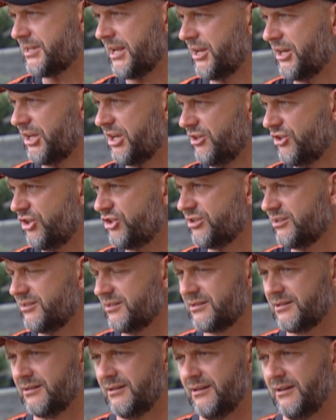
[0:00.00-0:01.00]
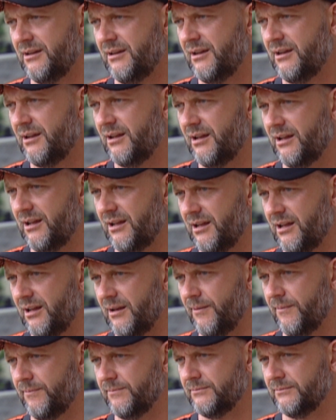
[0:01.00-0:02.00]
to conditions.
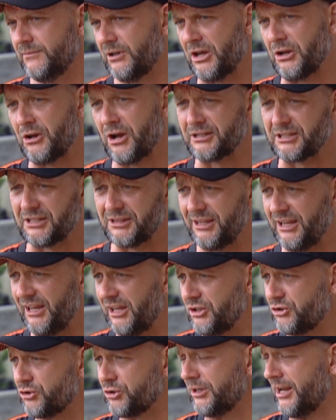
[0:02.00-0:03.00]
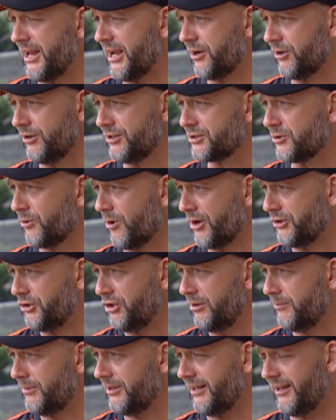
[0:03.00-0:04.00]
I'd like to think in Sri Lanka it's quite
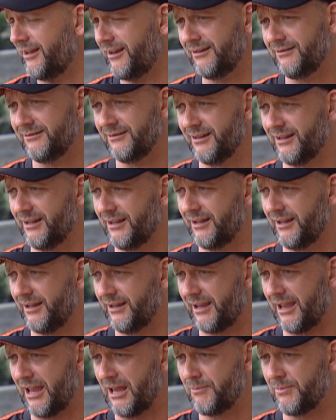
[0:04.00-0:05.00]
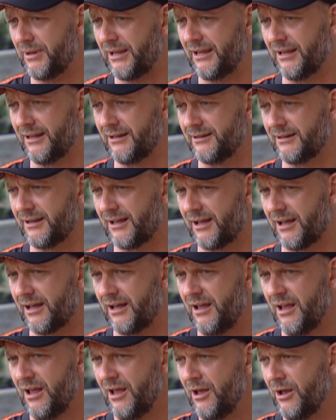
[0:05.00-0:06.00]
humid here, it can be, and
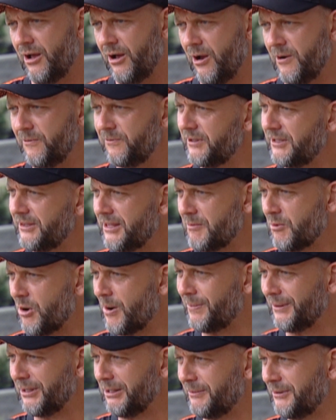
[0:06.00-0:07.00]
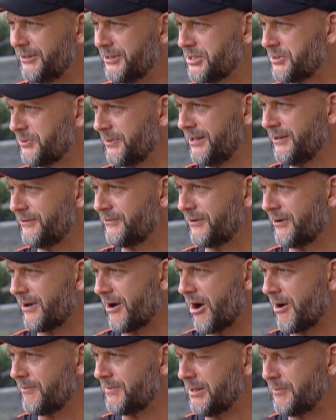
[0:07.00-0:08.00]
hopefully there might be a little bit of swing for
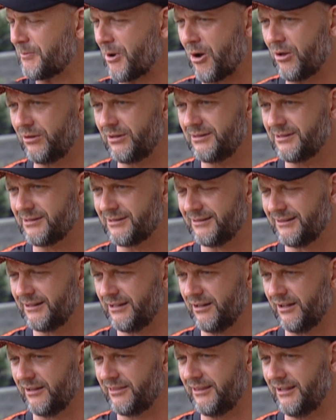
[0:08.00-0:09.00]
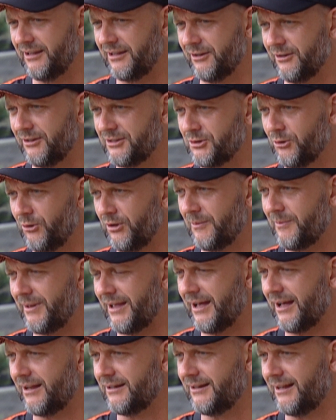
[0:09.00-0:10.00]
our opening bowlers. And I think it's all
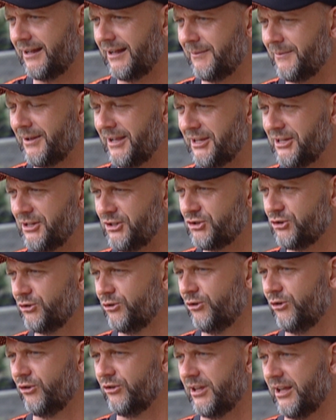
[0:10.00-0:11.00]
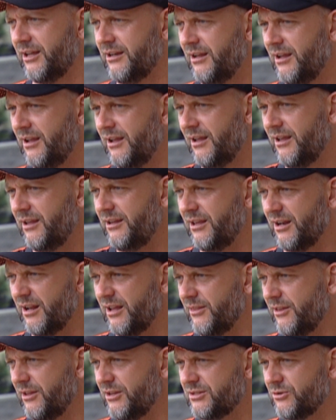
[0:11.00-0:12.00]
about making sure that,
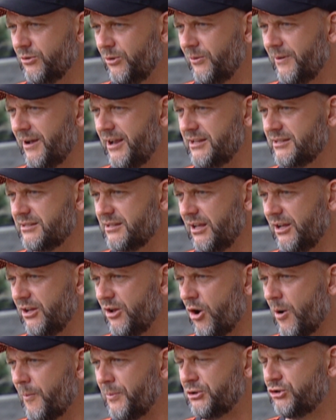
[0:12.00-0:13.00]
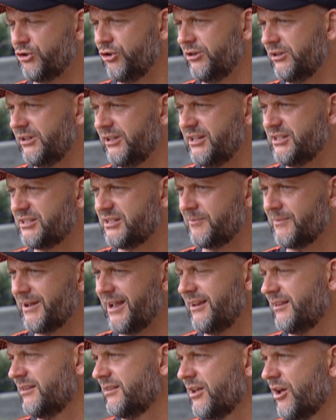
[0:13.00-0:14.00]
there's always opportunities to
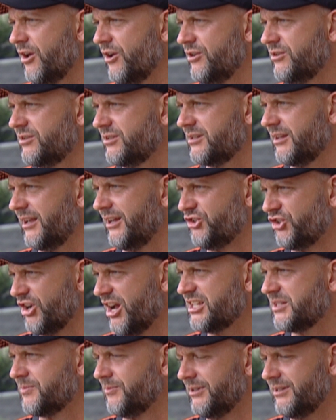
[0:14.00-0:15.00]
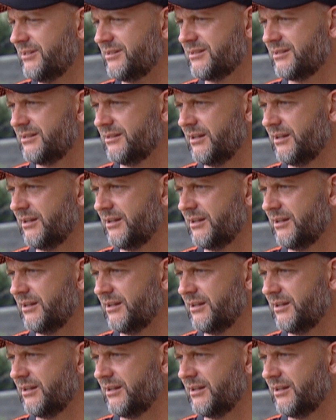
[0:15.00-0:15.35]
make those adjustments